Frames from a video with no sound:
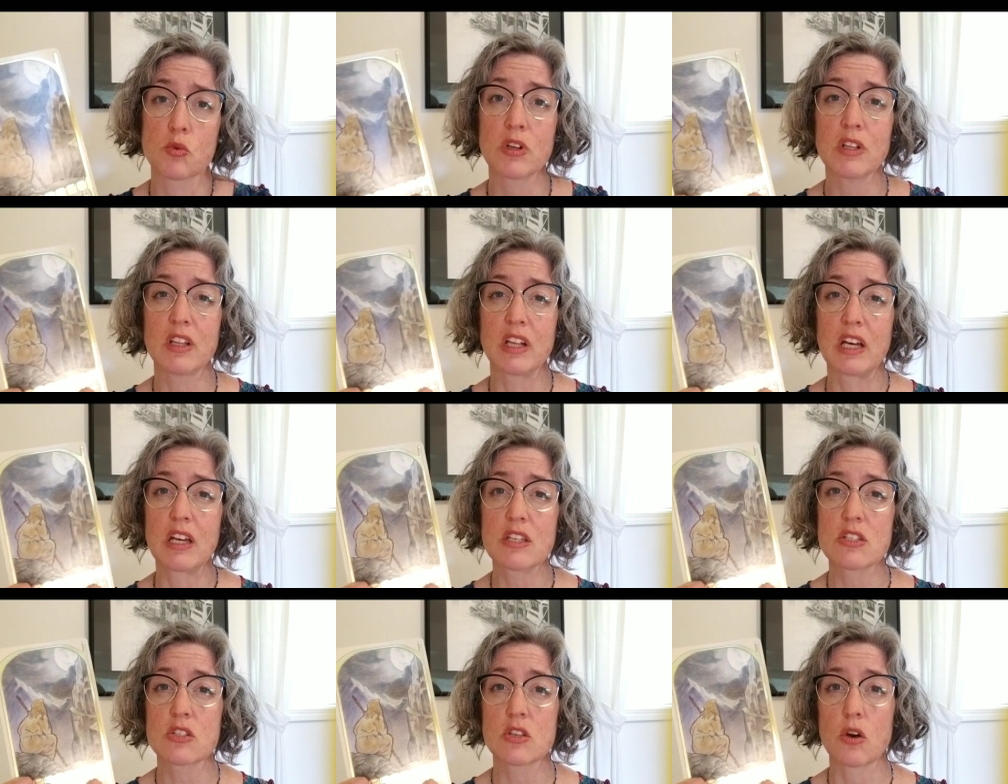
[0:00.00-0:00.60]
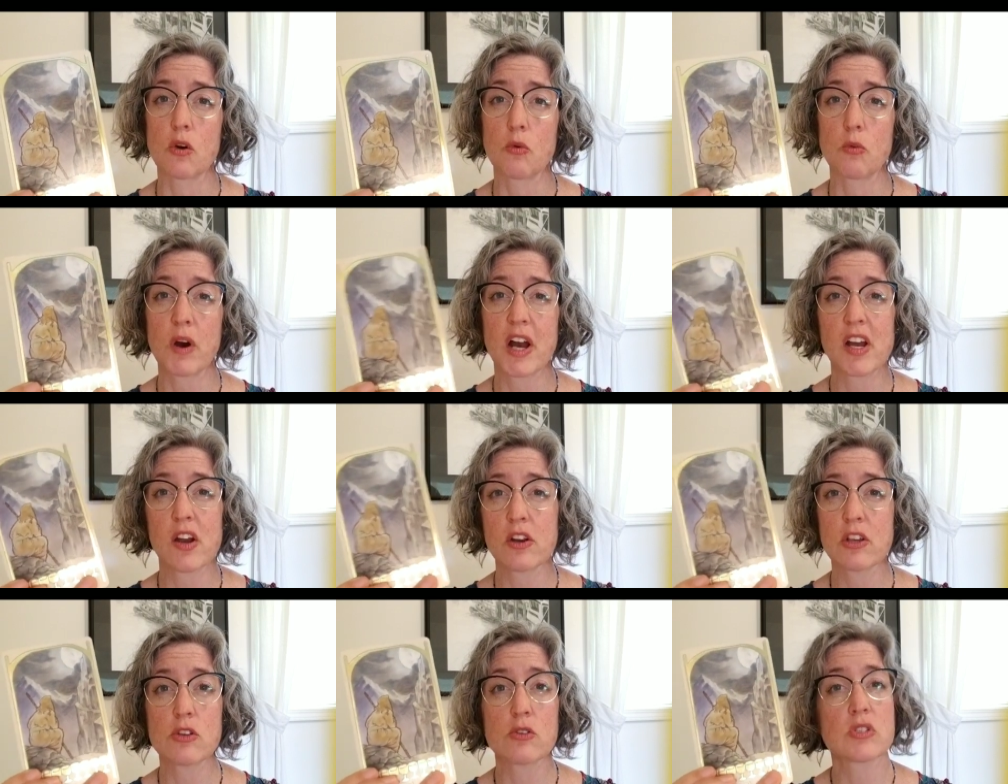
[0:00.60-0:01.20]
really. So
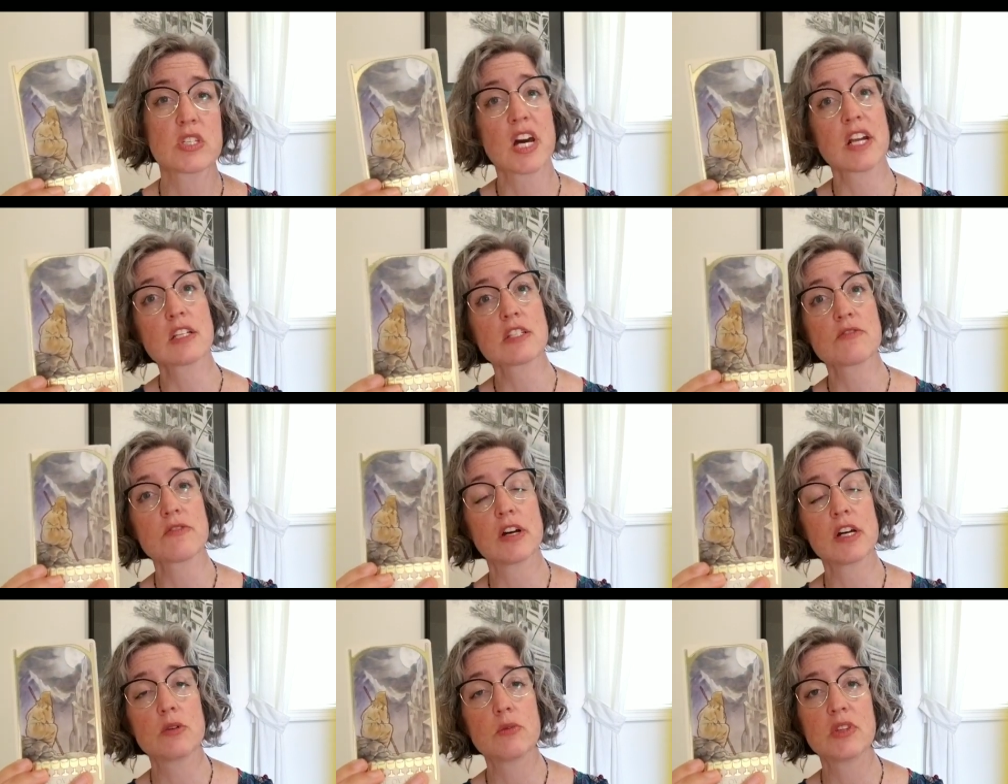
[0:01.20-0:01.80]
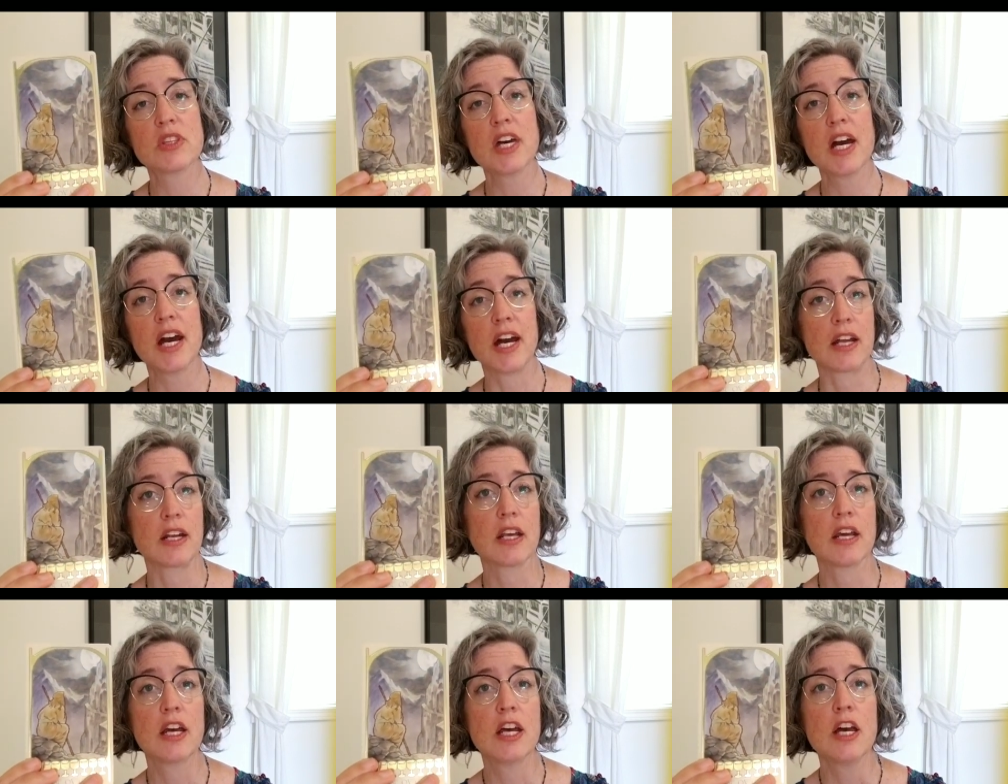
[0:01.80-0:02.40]
why aren't you satisfied with
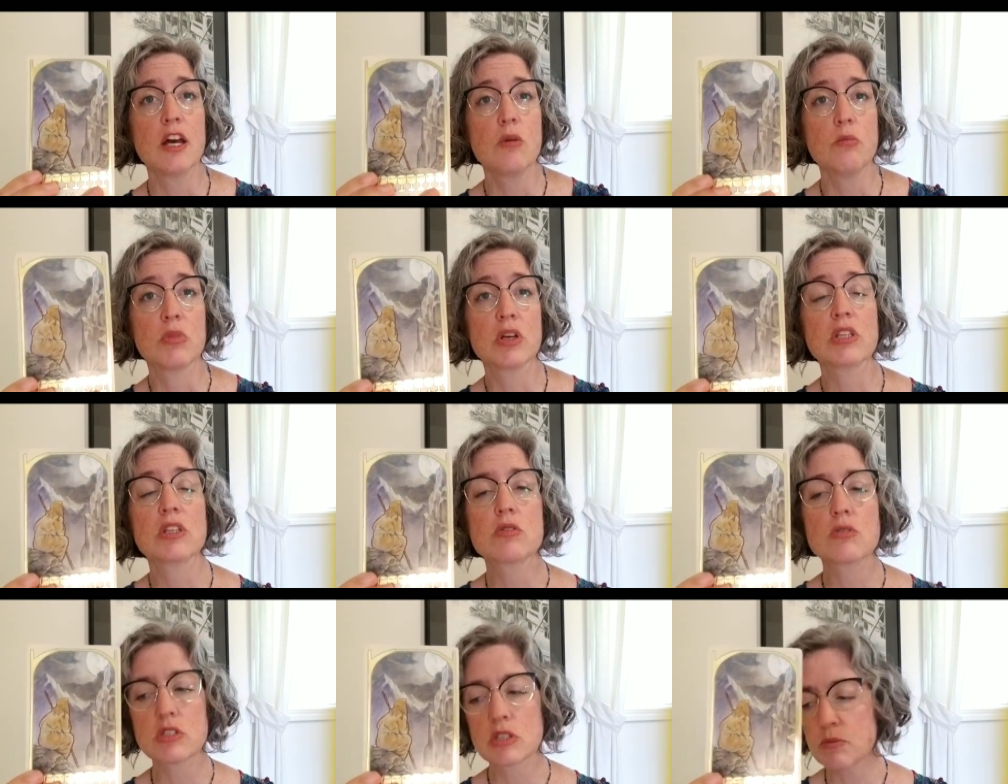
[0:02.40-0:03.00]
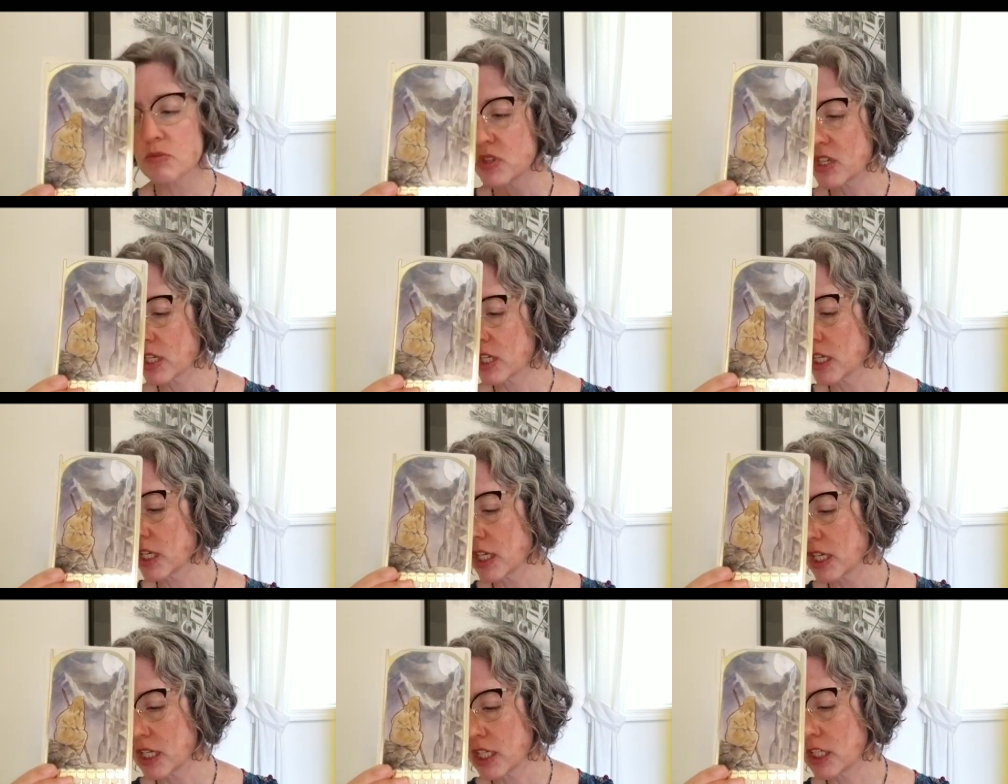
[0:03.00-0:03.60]
that? But there's
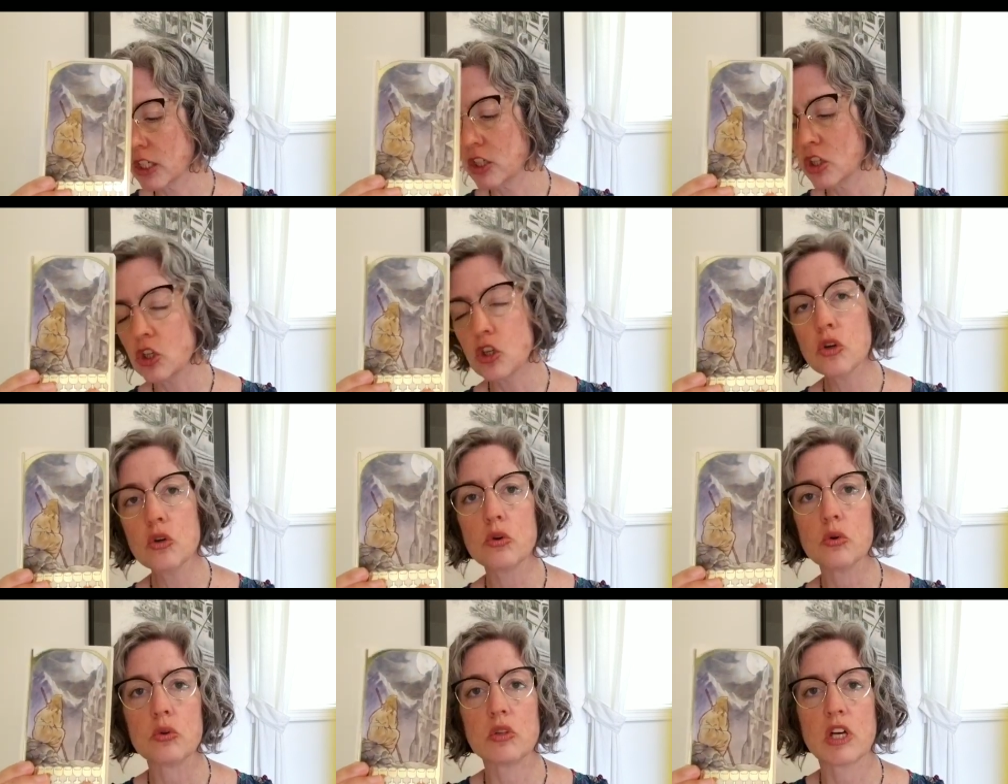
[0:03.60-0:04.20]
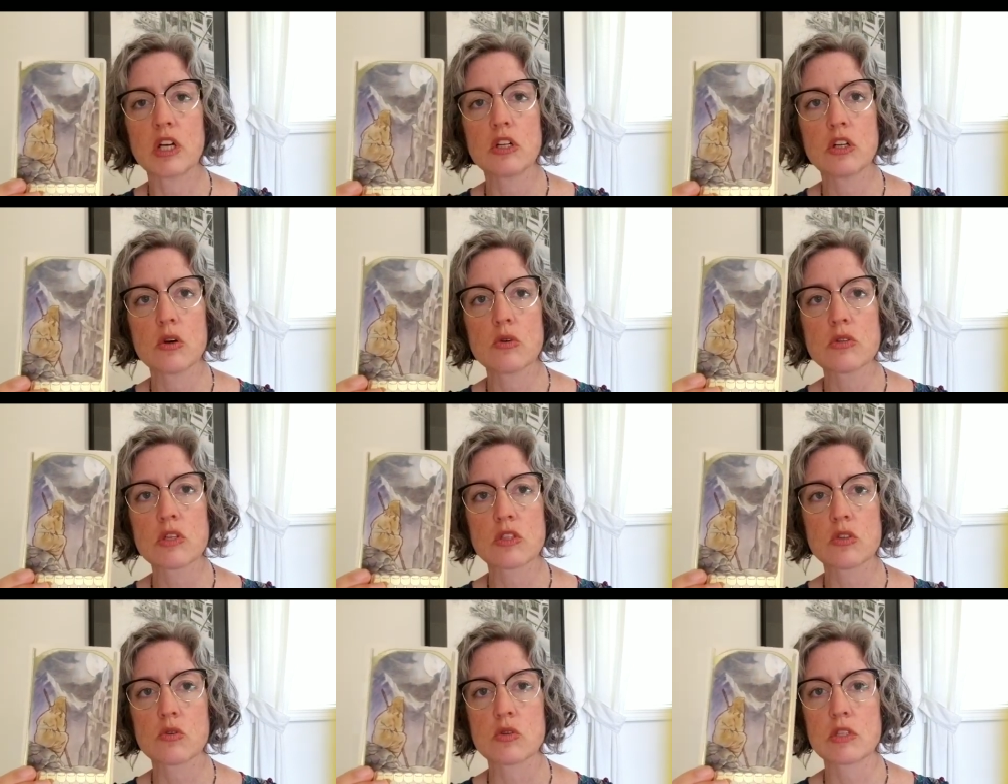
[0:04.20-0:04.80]
something in you that
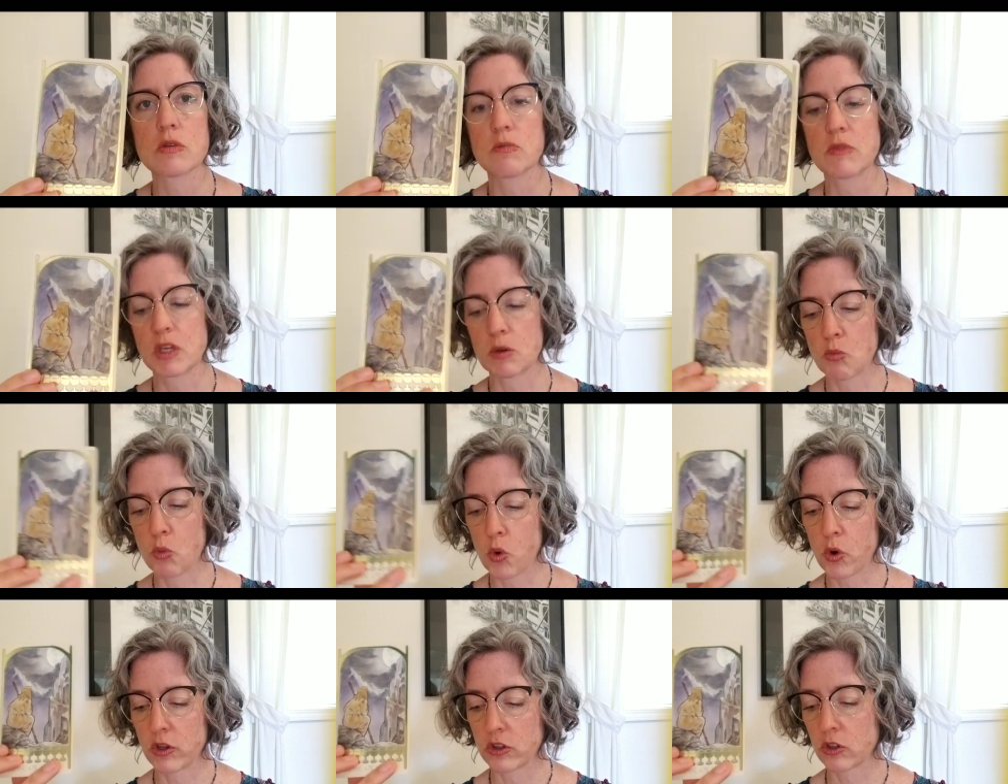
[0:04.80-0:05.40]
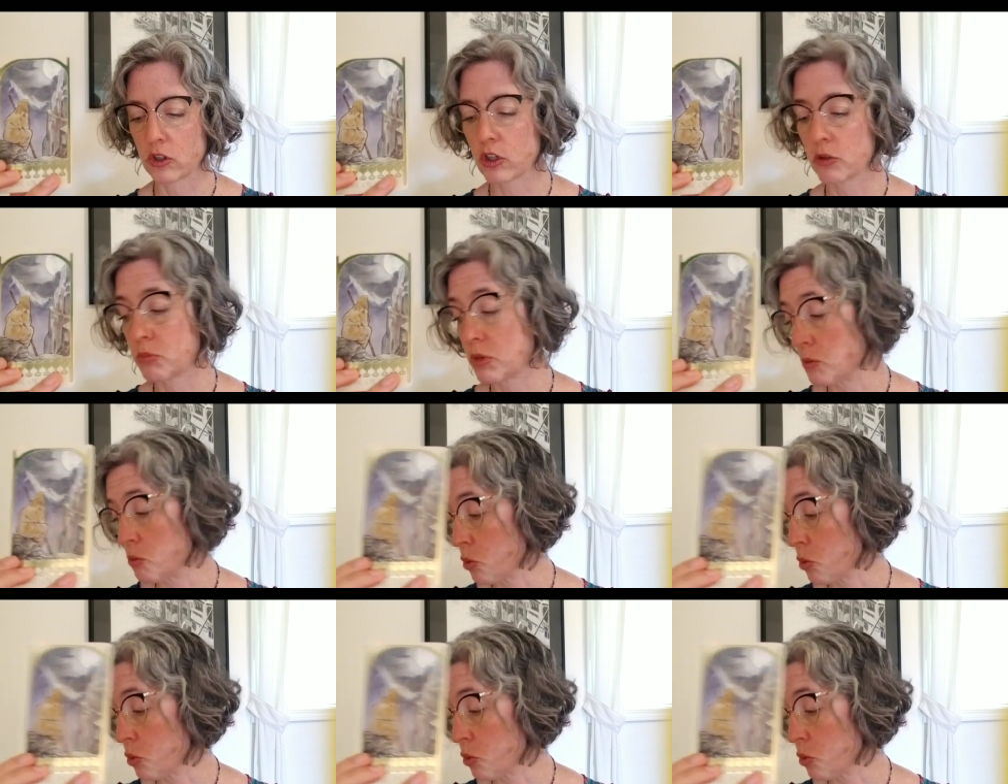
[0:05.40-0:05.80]
knows that there's something more. There could be